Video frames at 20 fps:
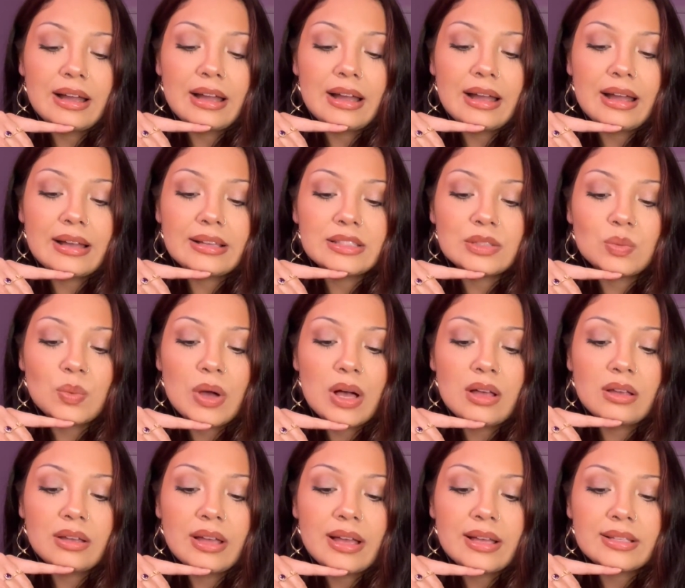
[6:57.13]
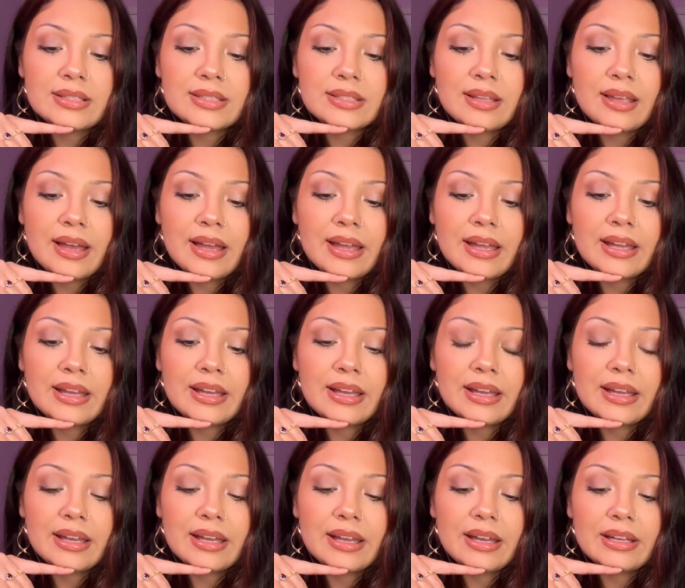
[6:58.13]
as well as like
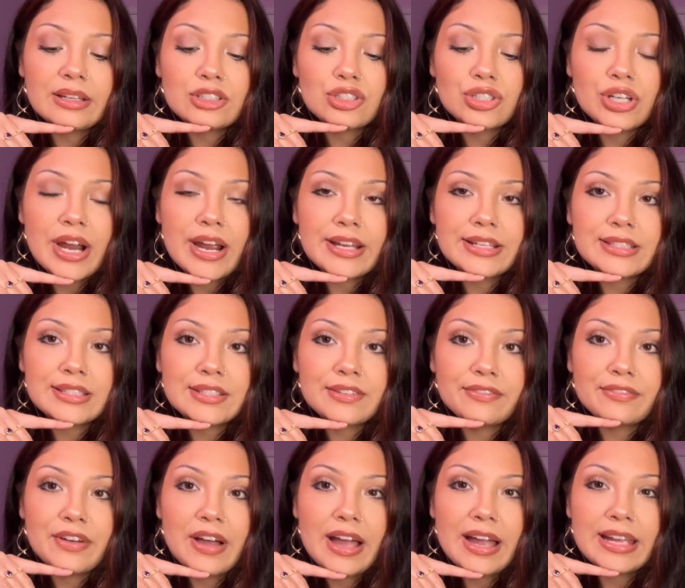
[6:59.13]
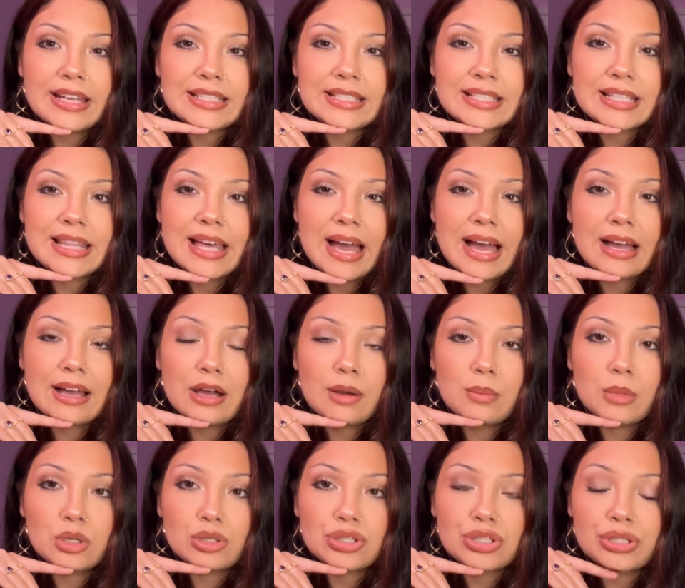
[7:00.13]
trying to find that
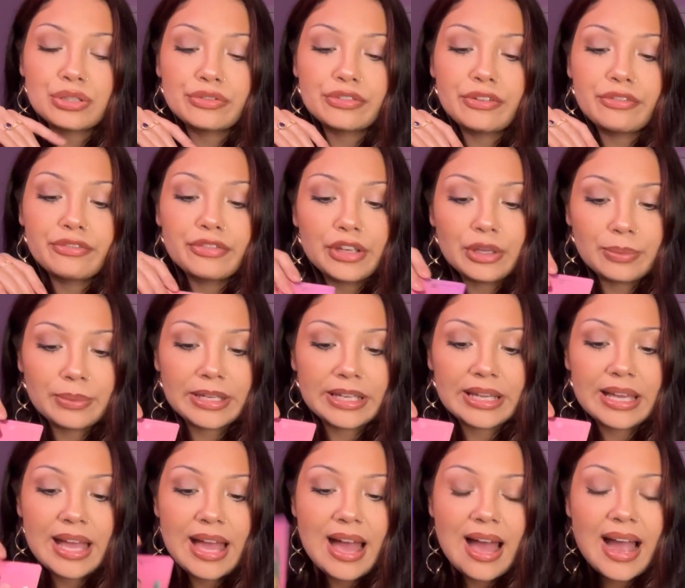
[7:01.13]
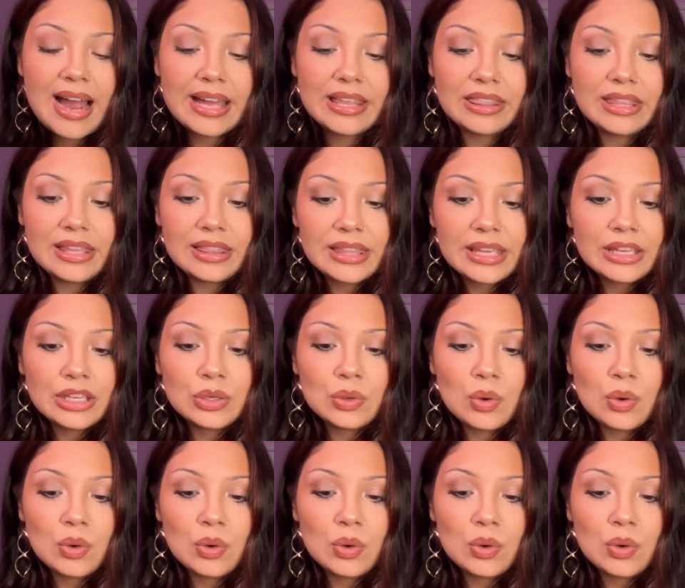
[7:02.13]
emotional fulfillment, I think that you